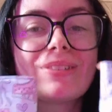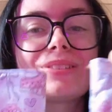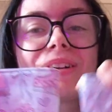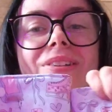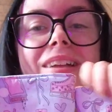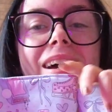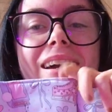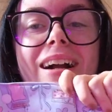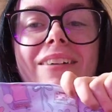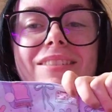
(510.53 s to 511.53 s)
So
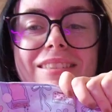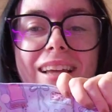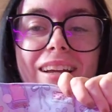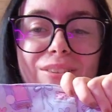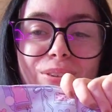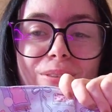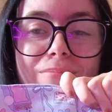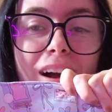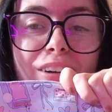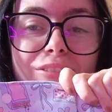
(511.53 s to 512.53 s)
like I've set up
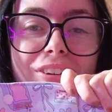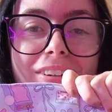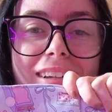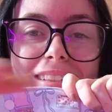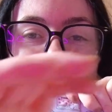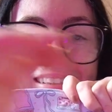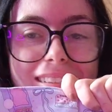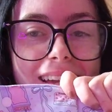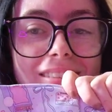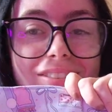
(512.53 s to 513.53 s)
my phone as like a
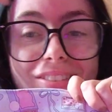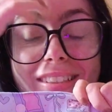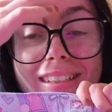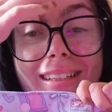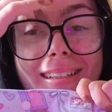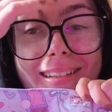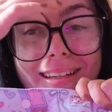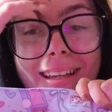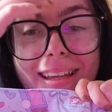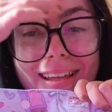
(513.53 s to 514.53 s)
second screen
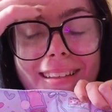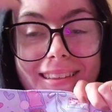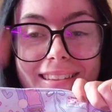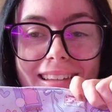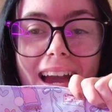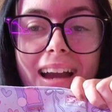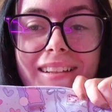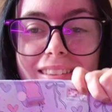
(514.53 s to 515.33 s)
to the side.